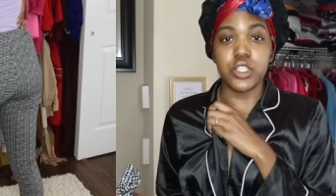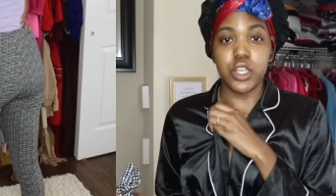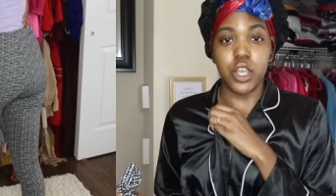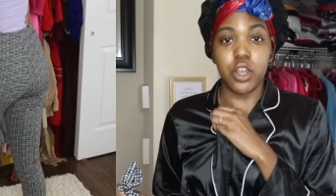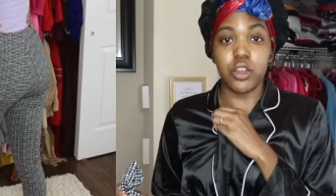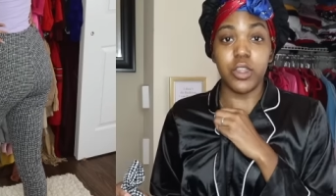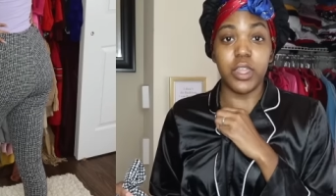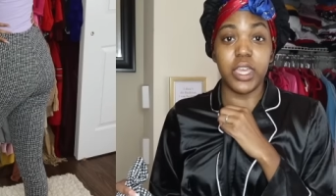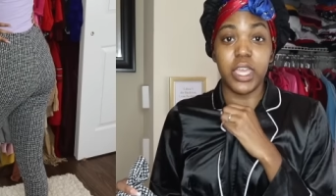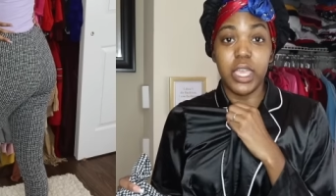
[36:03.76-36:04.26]
a
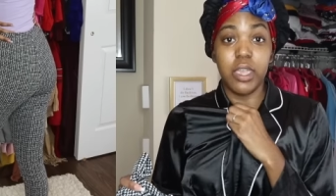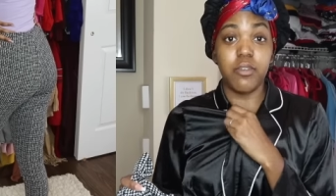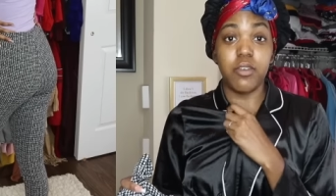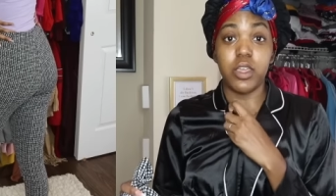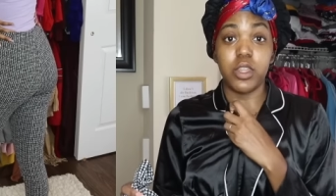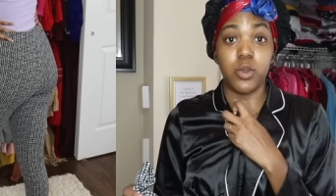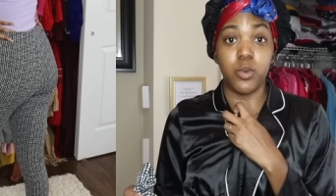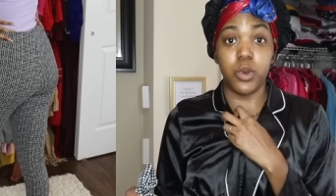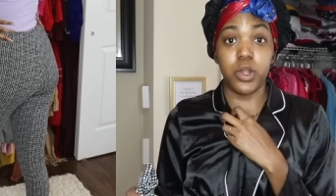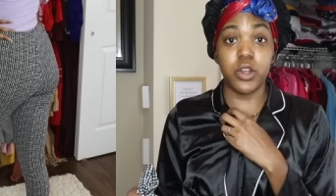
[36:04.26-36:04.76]
skirt, like,
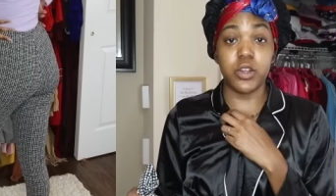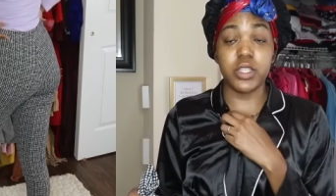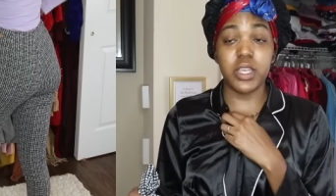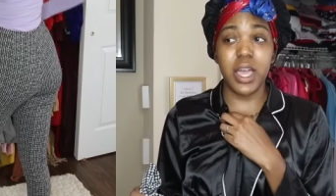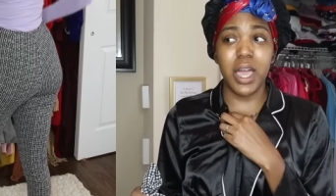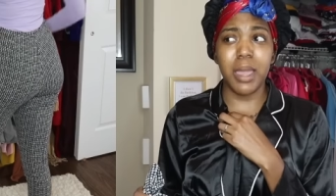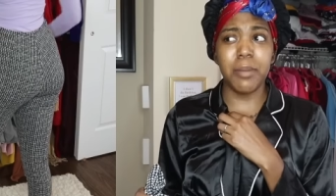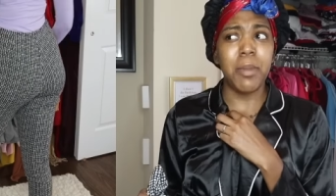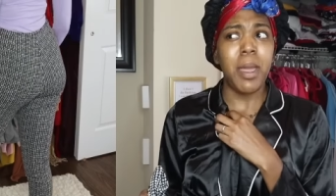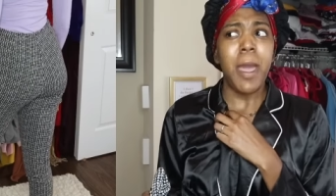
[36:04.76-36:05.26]
even in the
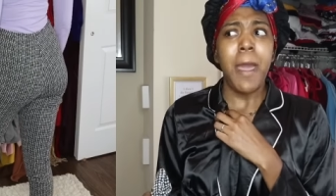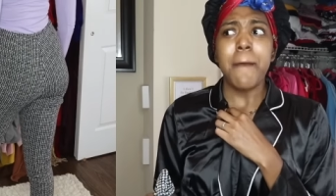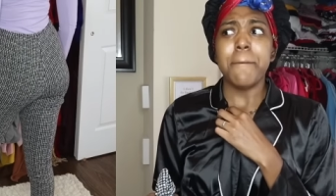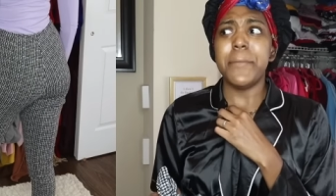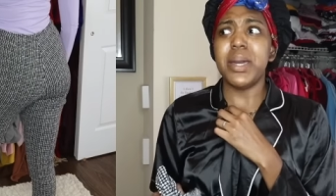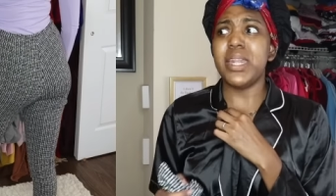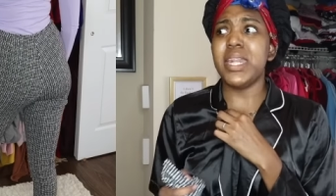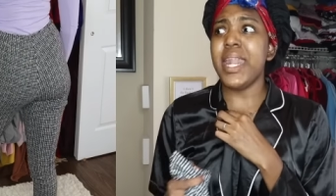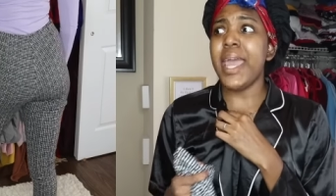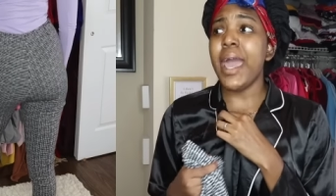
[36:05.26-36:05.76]
wintertime.
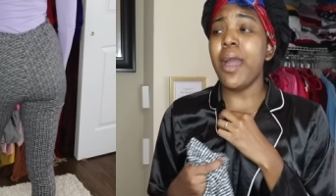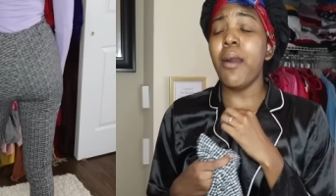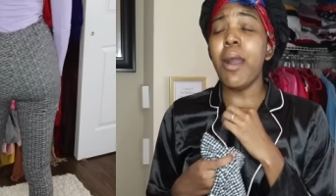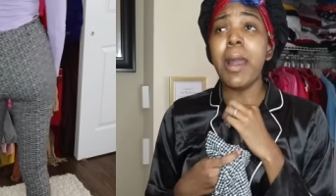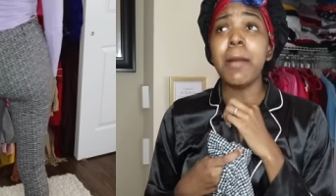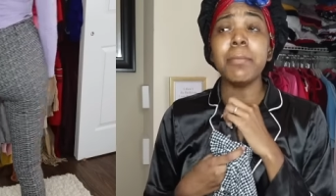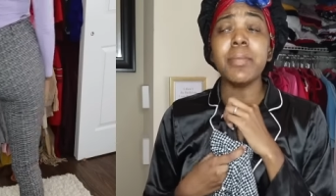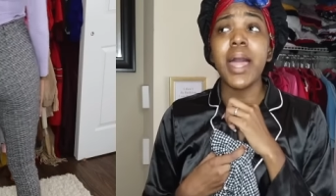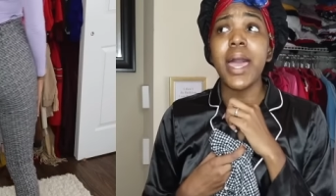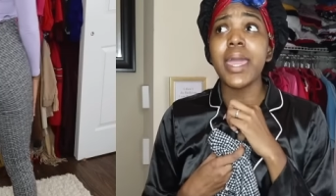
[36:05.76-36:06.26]
But now
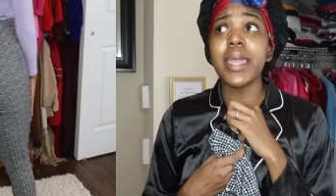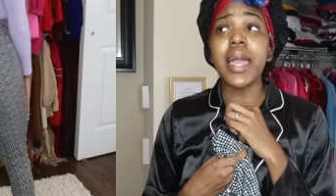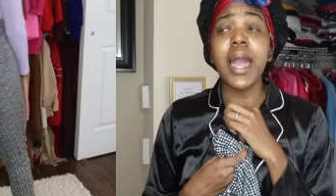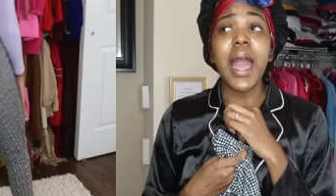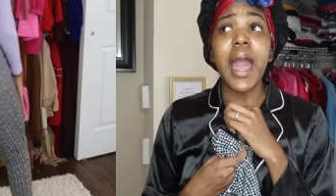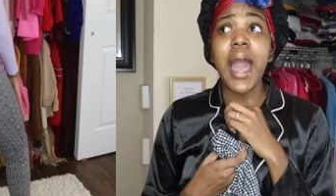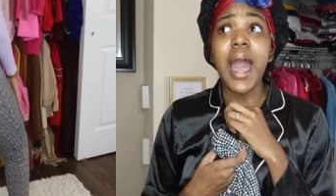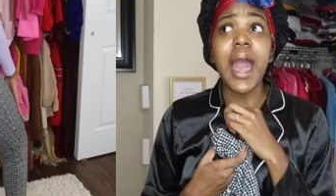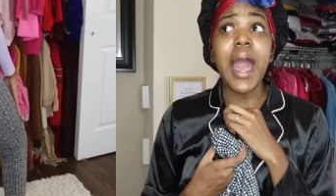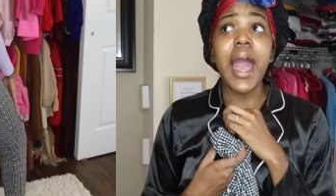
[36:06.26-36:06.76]
I'm like,
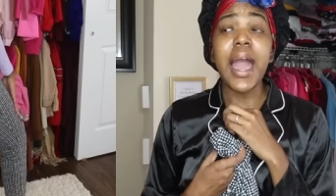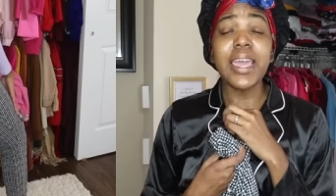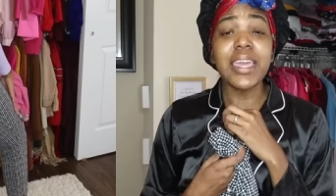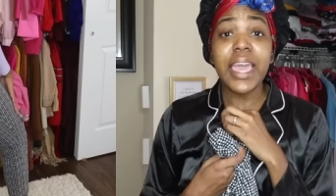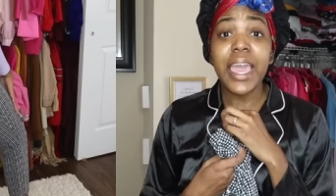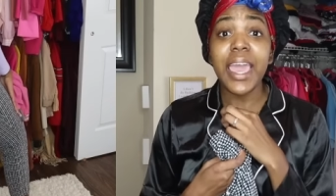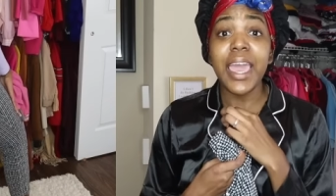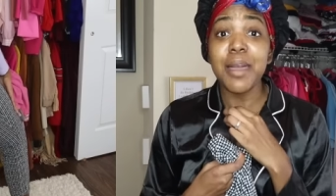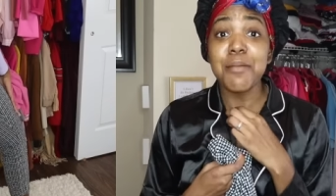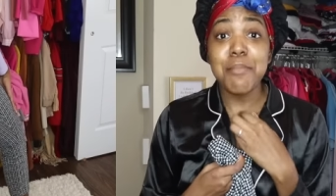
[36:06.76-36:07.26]
I
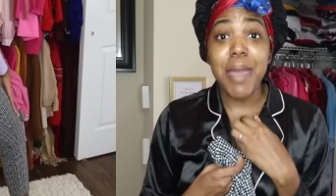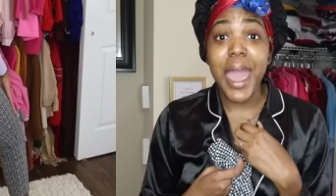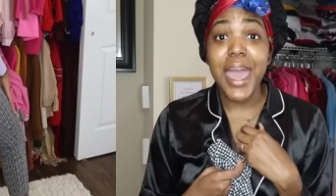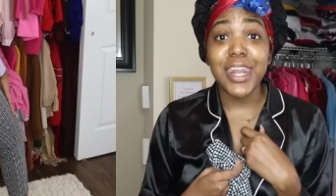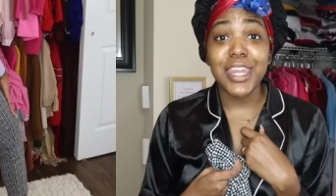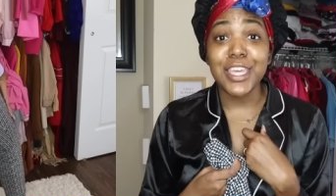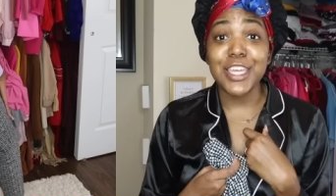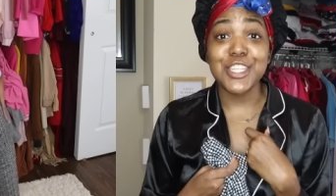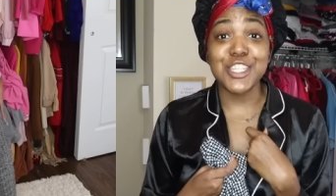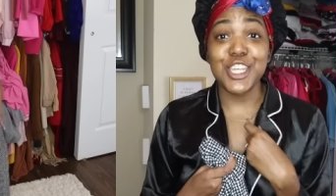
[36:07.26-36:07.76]
can't
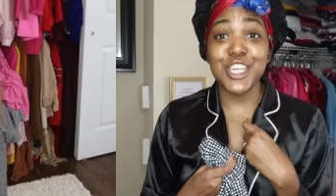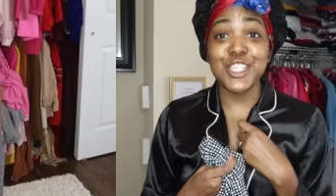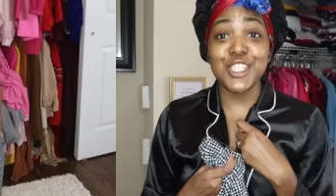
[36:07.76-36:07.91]
manage.